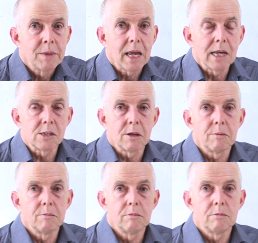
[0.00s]
as a
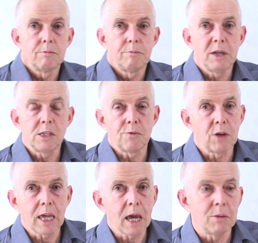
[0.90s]
piece of
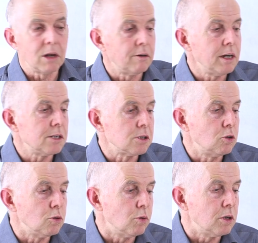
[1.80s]
vocabulary is a
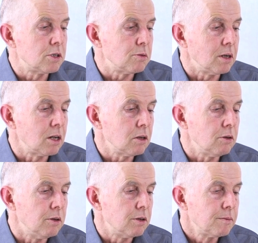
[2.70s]
good word to
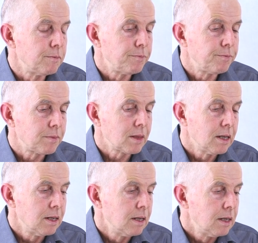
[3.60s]
include.
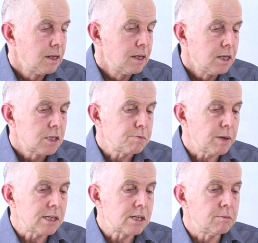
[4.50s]

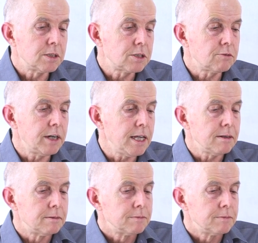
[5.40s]
Space number three